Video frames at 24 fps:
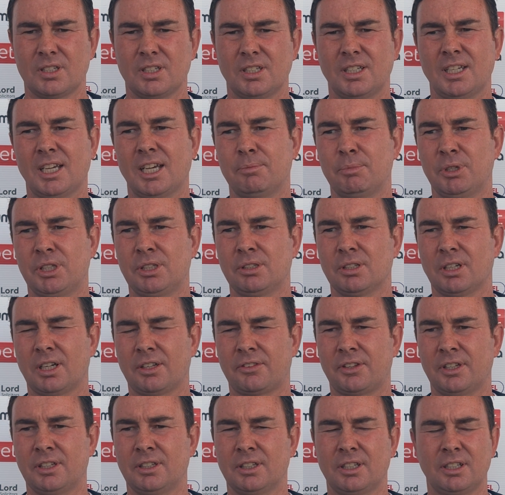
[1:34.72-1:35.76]
Yeah, I mean, I
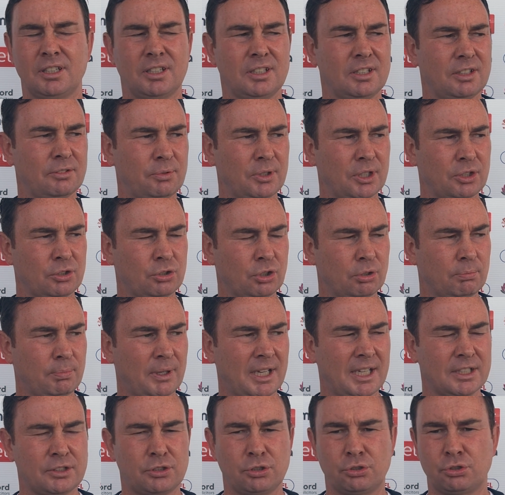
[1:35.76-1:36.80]
think that if we had got
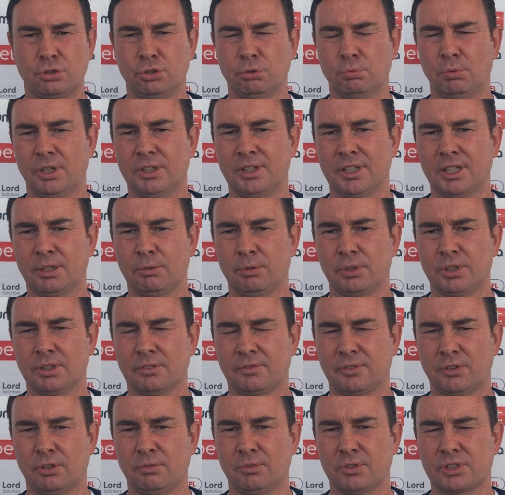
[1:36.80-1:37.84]
back to 2-1, that would
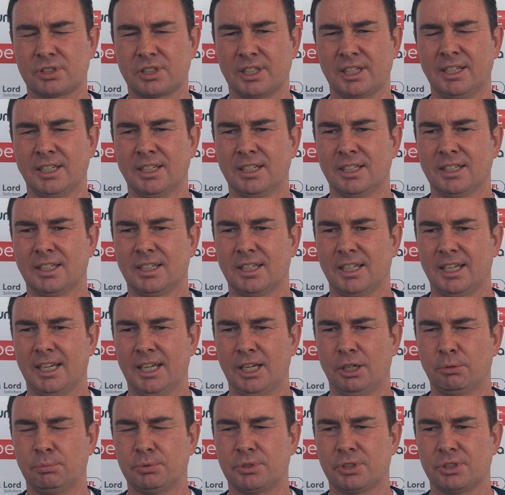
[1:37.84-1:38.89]
have obviously
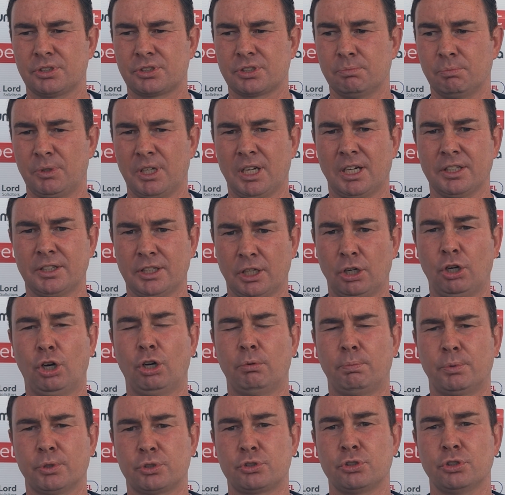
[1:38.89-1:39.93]
helped us, and we had that
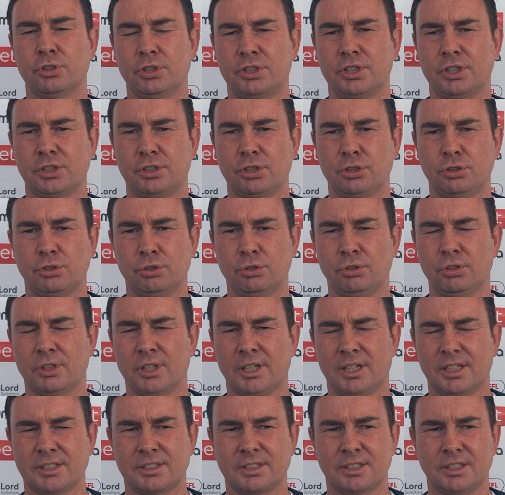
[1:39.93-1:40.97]
opportunity to do
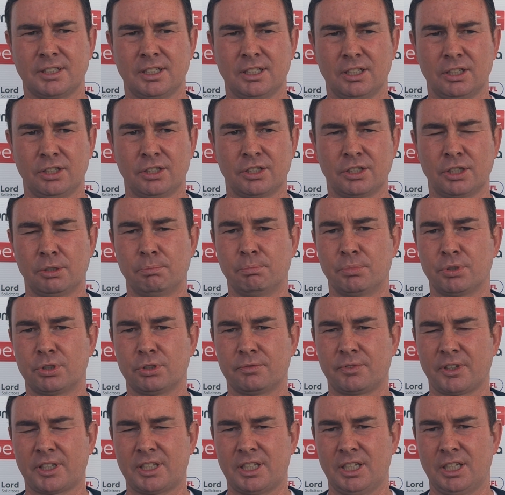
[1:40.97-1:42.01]
that on a number
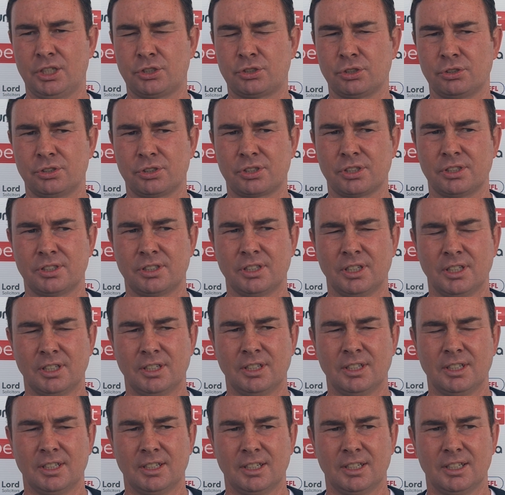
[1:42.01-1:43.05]
of occasions, and
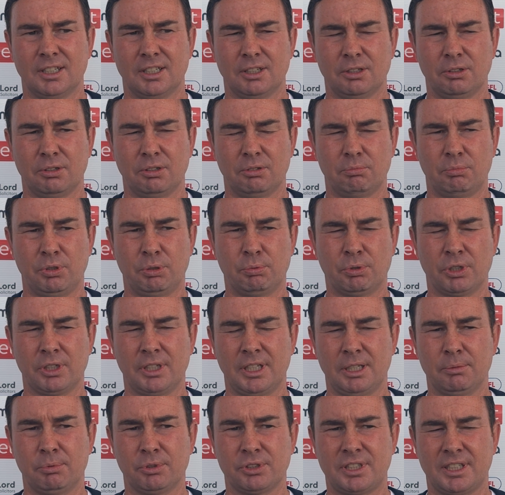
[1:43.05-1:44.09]
we weren't
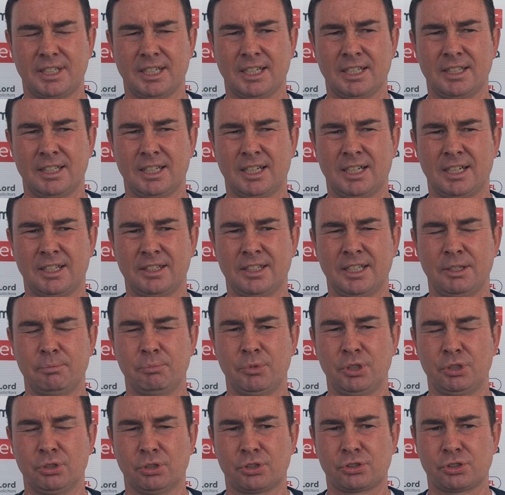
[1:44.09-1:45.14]
able to get that. Then
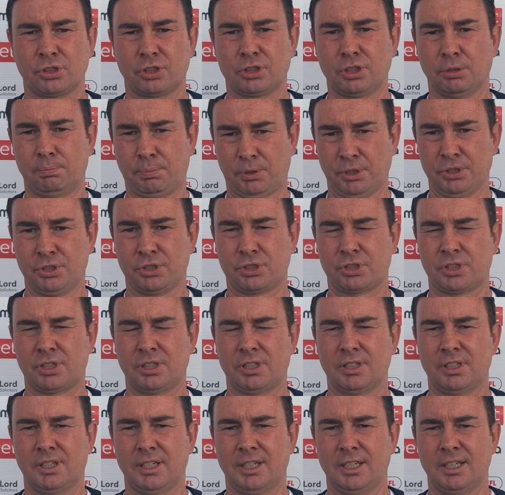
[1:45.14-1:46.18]
we got sucker punched,
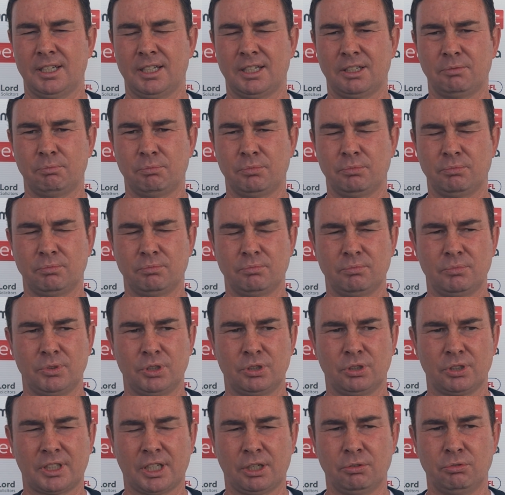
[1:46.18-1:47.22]
we
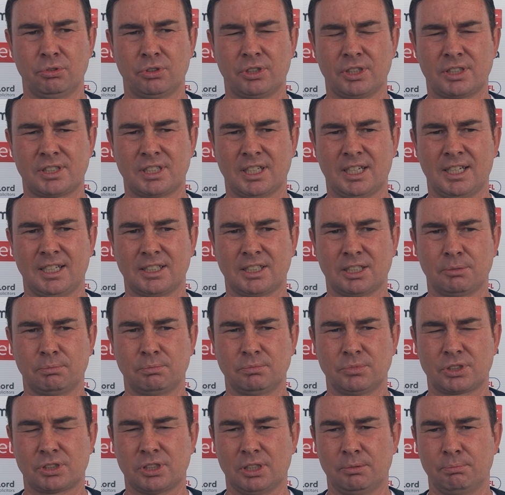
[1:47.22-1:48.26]
got counter-attacked, a
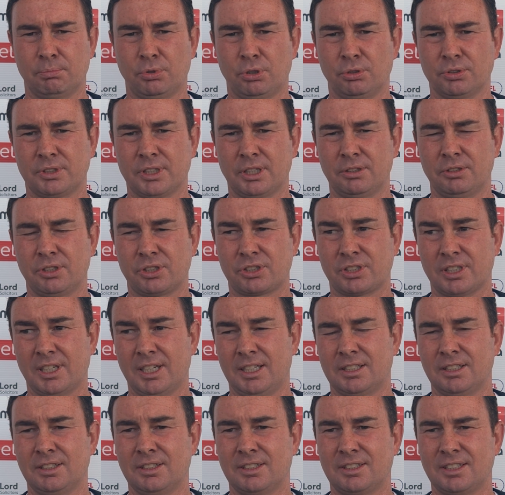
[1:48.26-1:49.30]
slip ball down the
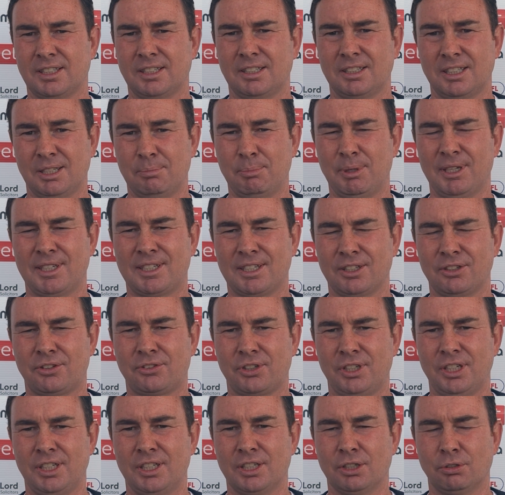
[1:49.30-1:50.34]
side, and they make it
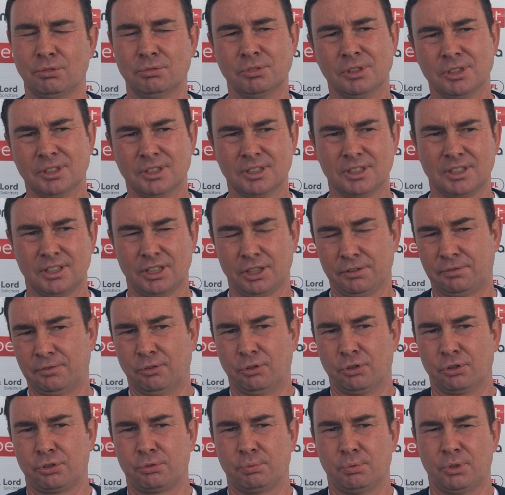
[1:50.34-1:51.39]
3-0. The
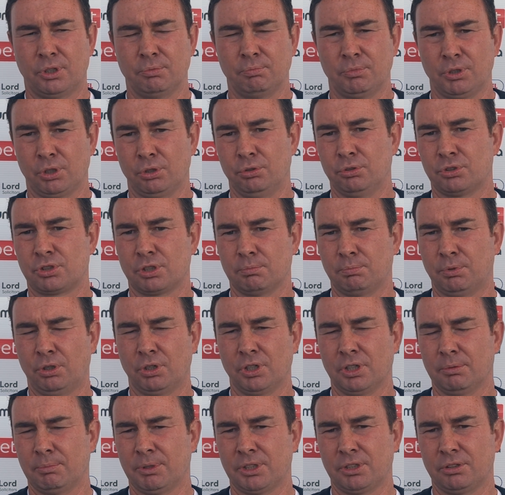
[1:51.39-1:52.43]
fourth one, we lose the ball
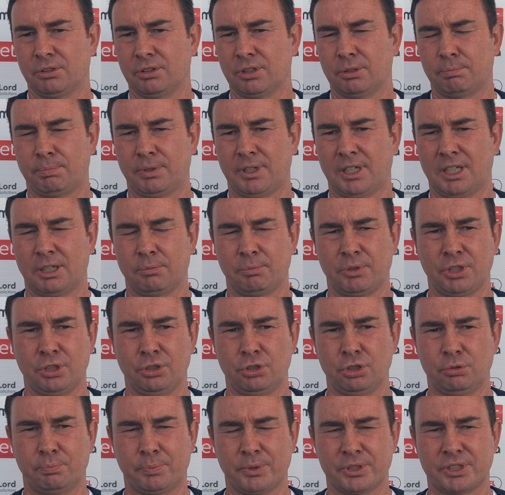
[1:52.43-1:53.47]
in the middle of the park, but in
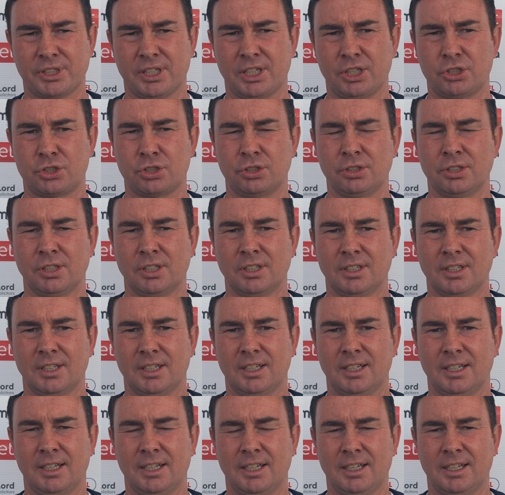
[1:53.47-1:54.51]
good possession,
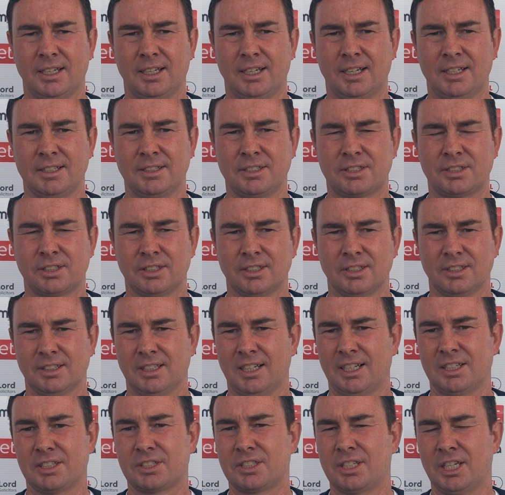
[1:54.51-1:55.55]
and
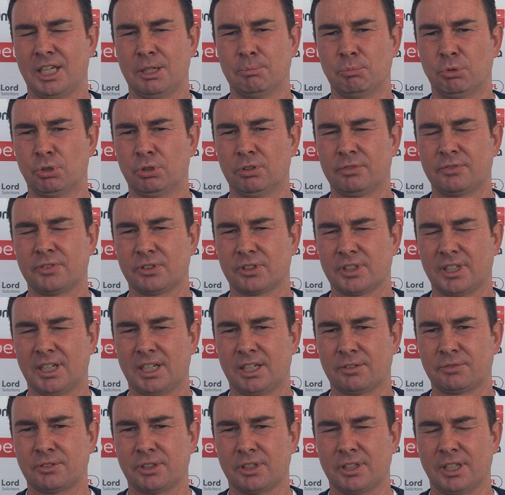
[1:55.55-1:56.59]
that's game over
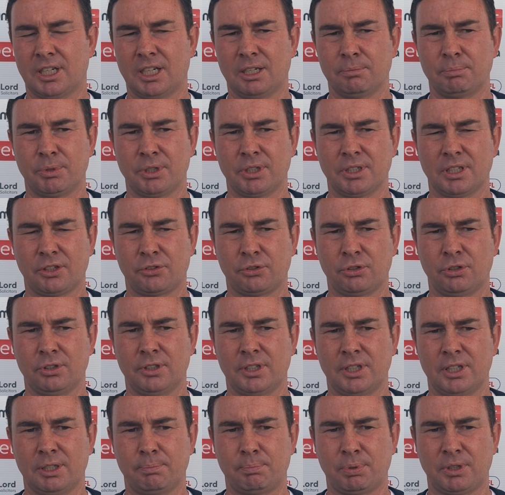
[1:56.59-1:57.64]
after that. But I thought
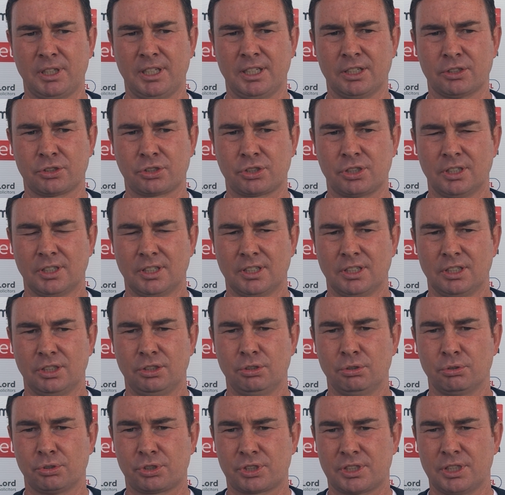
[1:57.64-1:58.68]
that the players
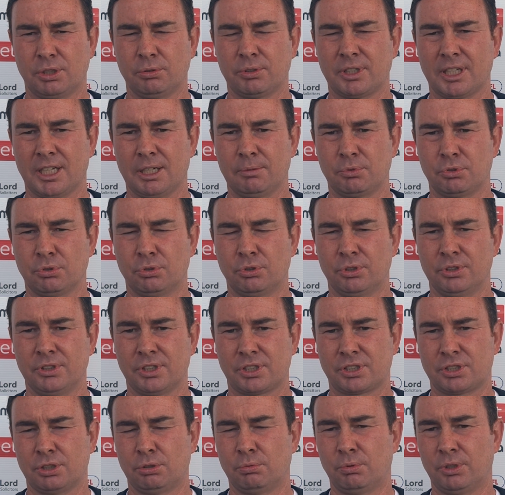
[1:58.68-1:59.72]
still kept going, they
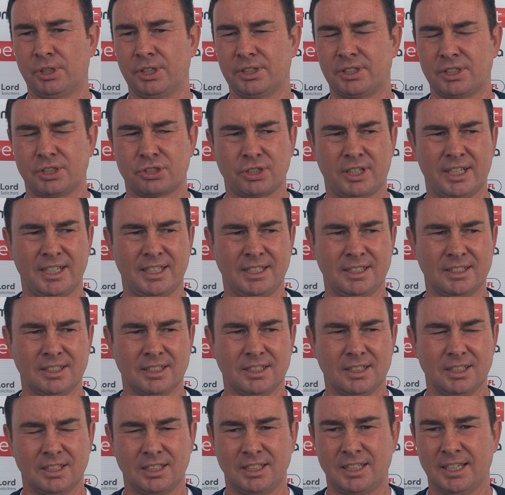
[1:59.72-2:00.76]
still wanted to try and
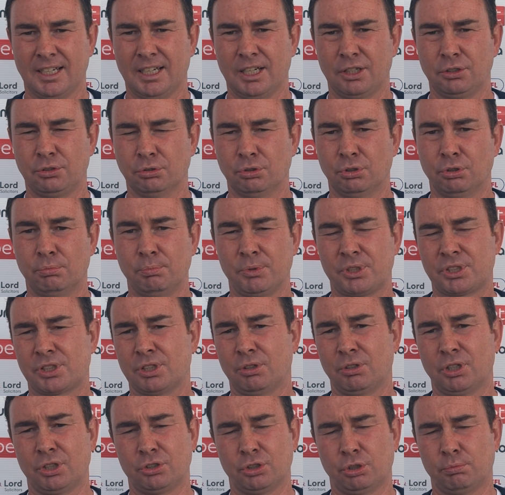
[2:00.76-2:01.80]
get a goal, and we
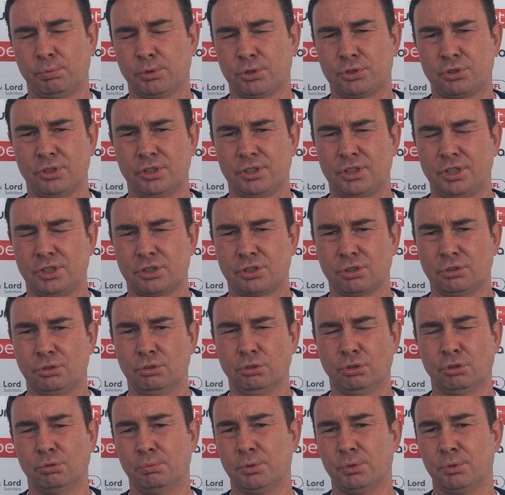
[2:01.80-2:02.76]
still had opportunities and goal.